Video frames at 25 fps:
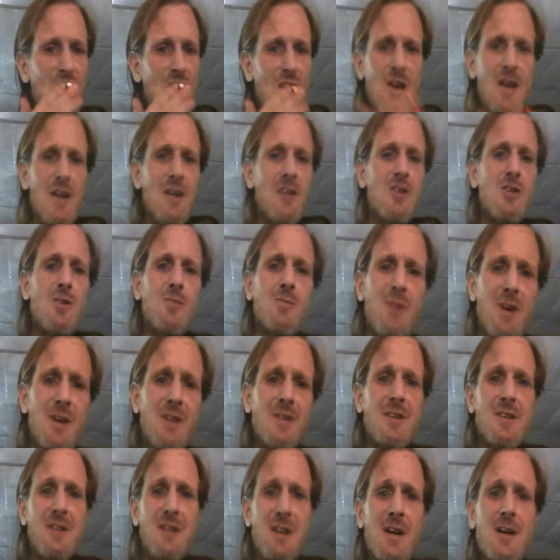and go behind
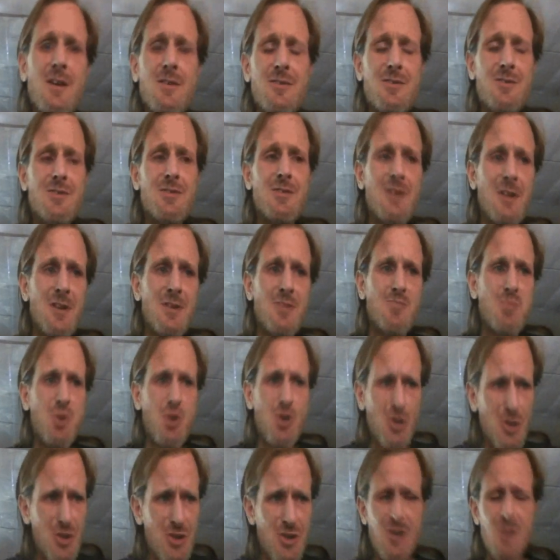the counter and
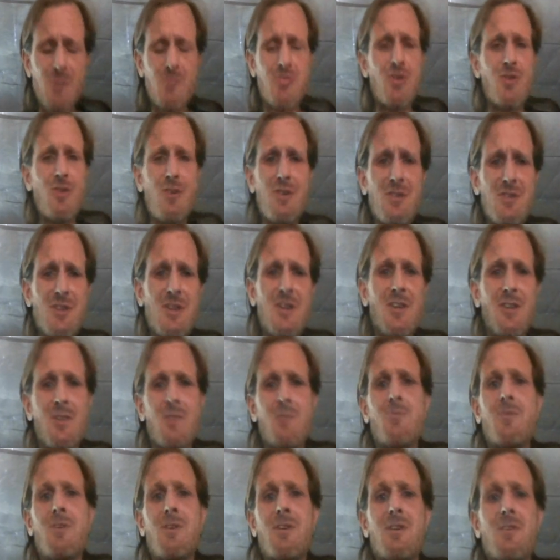push the employees out of the
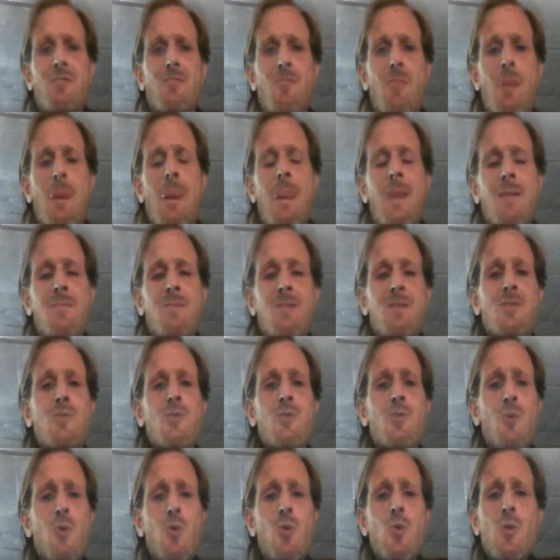way, I mean,
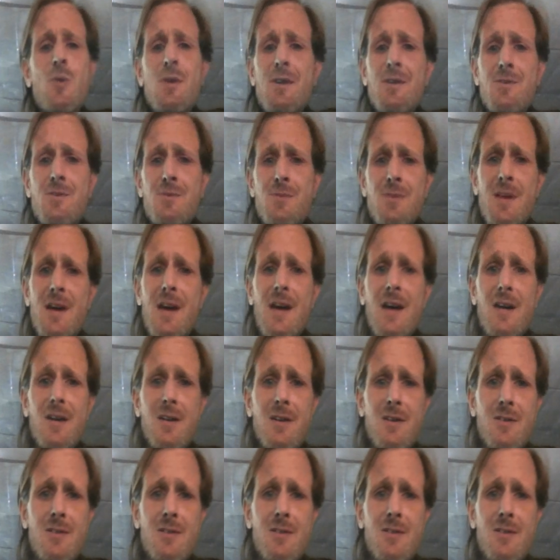who, who can do that?